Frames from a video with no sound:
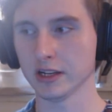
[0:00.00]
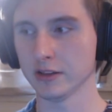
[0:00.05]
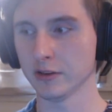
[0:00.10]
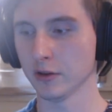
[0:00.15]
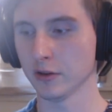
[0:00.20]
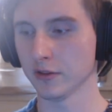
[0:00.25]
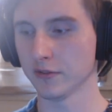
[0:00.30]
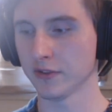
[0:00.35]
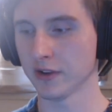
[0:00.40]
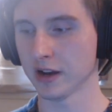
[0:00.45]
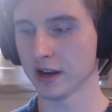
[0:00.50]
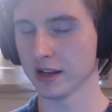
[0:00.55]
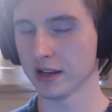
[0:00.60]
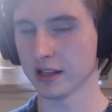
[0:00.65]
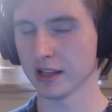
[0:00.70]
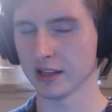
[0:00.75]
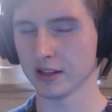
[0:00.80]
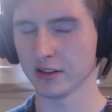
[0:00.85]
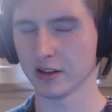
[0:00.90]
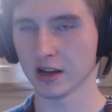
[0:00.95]
get notified
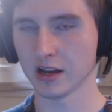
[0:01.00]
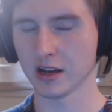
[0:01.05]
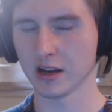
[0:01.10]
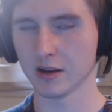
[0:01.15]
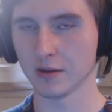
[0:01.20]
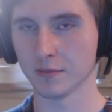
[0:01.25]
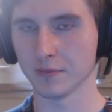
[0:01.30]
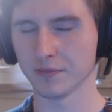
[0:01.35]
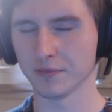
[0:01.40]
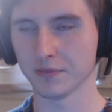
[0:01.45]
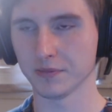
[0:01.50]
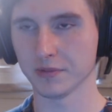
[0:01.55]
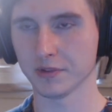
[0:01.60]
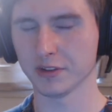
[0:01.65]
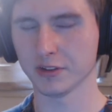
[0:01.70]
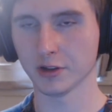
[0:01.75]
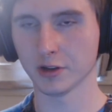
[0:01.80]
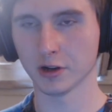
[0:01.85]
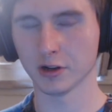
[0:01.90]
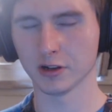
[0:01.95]
and
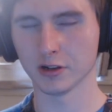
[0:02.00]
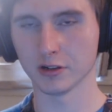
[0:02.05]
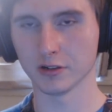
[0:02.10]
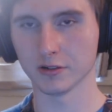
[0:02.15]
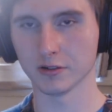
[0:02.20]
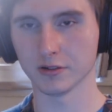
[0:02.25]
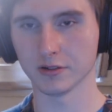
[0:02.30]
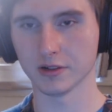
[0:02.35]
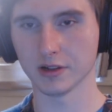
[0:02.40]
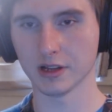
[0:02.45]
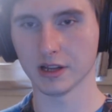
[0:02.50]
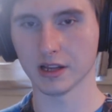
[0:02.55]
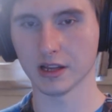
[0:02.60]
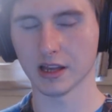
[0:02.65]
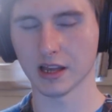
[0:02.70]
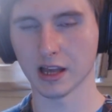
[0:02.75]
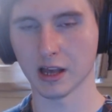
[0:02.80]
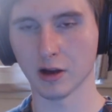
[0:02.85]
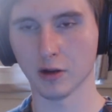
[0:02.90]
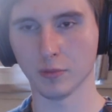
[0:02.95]
start
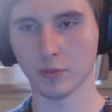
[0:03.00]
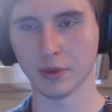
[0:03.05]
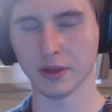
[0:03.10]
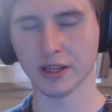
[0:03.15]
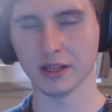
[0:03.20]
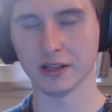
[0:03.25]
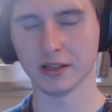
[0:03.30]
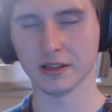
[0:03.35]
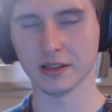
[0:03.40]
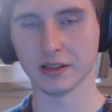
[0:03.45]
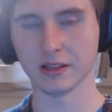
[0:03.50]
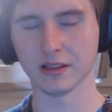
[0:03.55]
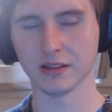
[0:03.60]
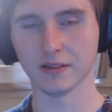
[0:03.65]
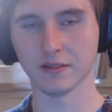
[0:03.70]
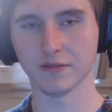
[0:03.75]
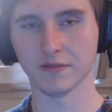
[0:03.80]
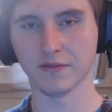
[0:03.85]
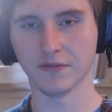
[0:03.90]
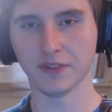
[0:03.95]
helping
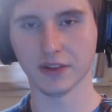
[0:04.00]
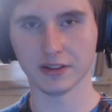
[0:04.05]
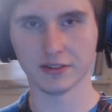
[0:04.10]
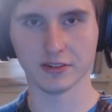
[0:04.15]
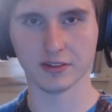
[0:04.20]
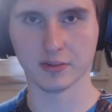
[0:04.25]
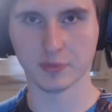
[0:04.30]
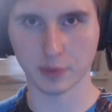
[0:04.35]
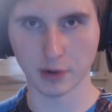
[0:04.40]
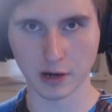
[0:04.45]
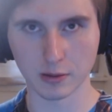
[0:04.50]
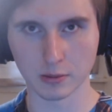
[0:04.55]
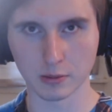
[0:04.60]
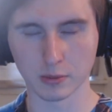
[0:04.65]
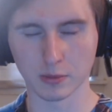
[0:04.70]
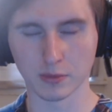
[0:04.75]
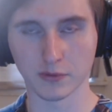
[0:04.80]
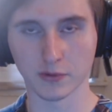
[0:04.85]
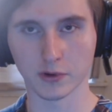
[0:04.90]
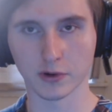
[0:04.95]
fix this
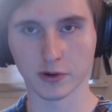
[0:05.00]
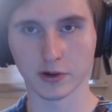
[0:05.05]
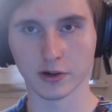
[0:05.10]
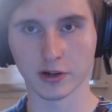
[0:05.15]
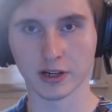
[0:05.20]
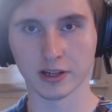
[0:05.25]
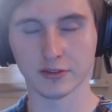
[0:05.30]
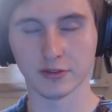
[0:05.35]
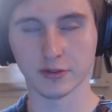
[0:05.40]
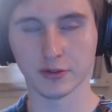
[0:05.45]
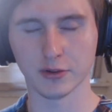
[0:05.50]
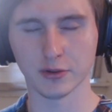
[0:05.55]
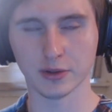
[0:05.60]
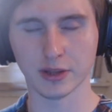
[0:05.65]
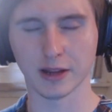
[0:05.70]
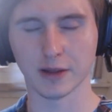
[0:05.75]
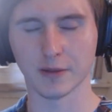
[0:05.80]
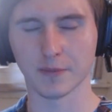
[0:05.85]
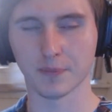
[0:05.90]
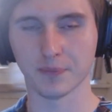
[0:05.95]
problem before it's too
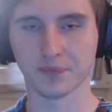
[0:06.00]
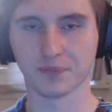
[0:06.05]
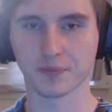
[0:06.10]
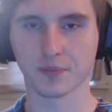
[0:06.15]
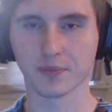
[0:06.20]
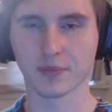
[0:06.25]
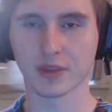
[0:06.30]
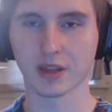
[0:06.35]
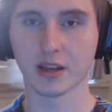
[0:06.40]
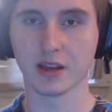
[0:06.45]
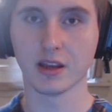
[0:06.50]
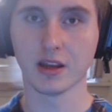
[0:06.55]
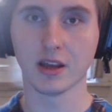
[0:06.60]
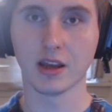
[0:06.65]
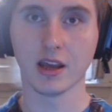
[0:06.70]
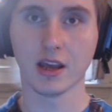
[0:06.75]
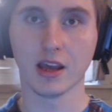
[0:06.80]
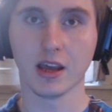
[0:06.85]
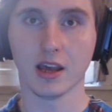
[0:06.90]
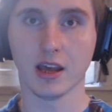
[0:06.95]
late.
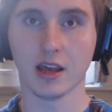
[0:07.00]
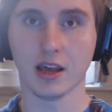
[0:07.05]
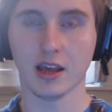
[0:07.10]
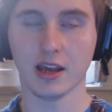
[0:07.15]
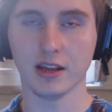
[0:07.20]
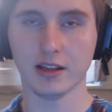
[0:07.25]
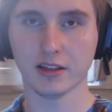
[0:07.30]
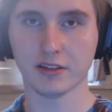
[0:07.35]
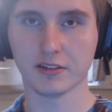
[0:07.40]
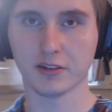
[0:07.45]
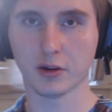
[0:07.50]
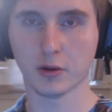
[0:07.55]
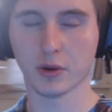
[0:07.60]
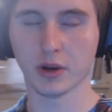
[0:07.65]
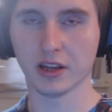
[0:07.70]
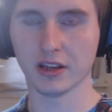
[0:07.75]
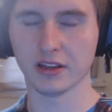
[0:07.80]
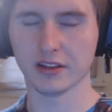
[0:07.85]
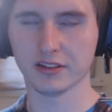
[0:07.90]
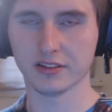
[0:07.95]
And as
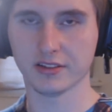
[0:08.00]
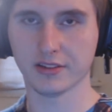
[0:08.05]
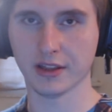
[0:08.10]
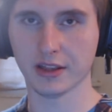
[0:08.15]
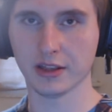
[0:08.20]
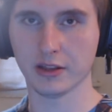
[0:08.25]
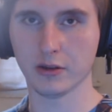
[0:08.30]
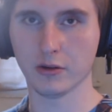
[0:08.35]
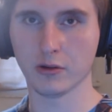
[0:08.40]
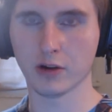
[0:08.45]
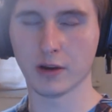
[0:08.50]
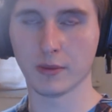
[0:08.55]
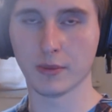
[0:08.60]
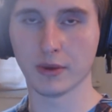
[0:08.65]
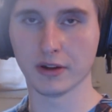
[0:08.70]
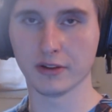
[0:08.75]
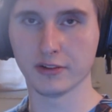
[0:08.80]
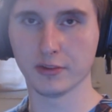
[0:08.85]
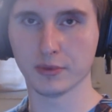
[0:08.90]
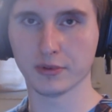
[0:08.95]
always, thank you all
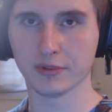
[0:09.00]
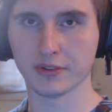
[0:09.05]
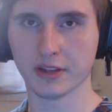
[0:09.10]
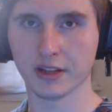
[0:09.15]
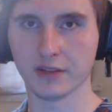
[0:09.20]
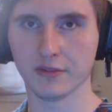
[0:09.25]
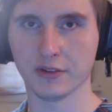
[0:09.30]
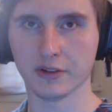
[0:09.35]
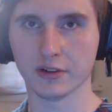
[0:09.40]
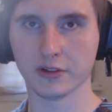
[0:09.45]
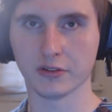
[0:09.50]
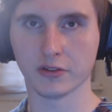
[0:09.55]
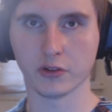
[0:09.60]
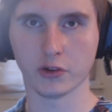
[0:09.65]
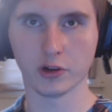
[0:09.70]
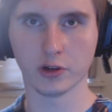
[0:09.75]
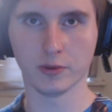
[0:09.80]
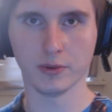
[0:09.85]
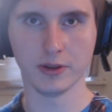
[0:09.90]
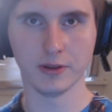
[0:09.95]
my Super Saiyan viewers for
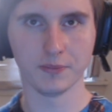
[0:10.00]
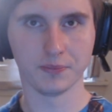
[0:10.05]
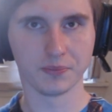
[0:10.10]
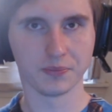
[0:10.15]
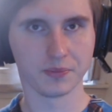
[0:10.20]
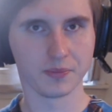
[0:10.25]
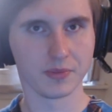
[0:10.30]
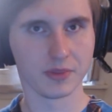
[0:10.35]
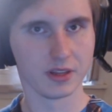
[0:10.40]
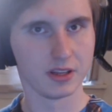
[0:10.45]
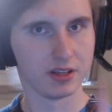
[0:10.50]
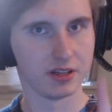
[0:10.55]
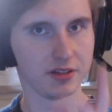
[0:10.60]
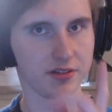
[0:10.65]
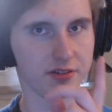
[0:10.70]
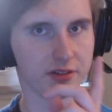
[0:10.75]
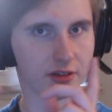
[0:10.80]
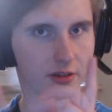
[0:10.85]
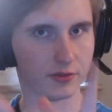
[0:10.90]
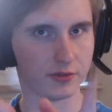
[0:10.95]
joining me.
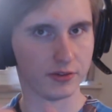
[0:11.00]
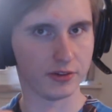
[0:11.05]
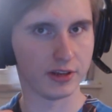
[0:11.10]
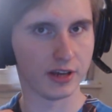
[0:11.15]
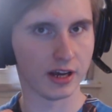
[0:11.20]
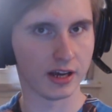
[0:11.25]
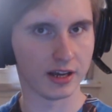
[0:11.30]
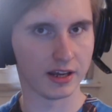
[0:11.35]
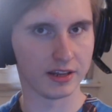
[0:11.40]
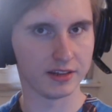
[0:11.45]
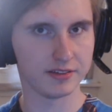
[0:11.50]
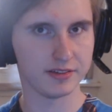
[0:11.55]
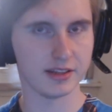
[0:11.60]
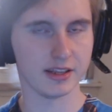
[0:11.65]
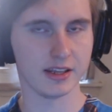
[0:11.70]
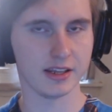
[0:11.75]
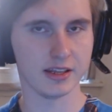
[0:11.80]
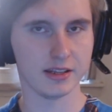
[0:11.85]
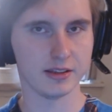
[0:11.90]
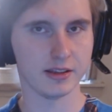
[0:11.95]
See all of you guys
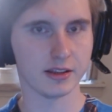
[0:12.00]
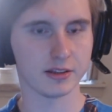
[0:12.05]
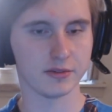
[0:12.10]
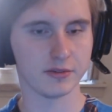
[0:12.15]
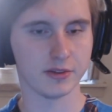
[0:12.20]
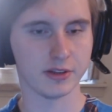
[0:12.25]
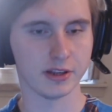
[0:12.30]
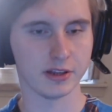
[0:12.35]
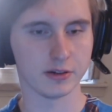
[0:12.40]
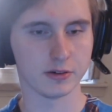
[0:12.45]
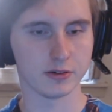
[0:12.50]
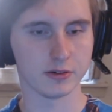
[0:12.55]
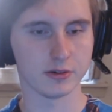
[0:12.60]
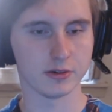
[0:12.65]
in the next video.